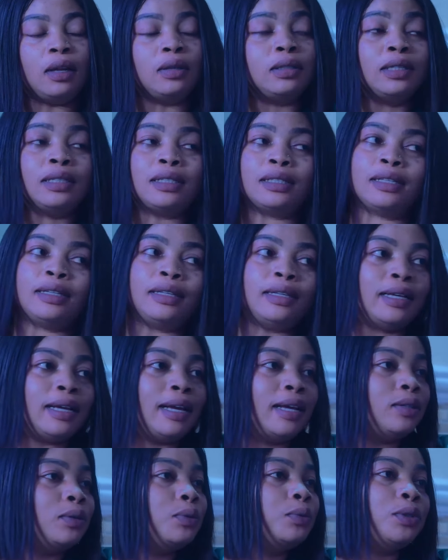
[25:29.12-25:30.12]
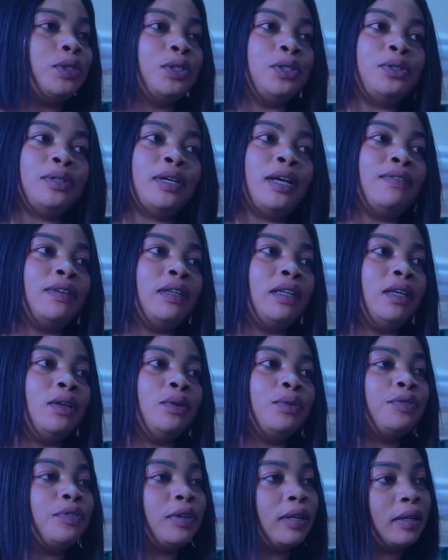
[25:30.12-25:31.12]
Honestly, I don't want you to have an
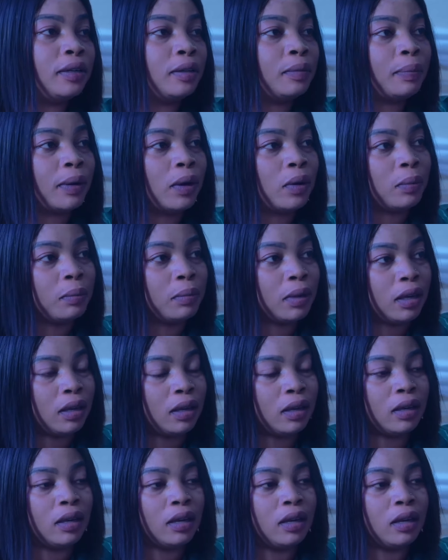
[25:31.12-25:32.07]
ill feeling about me.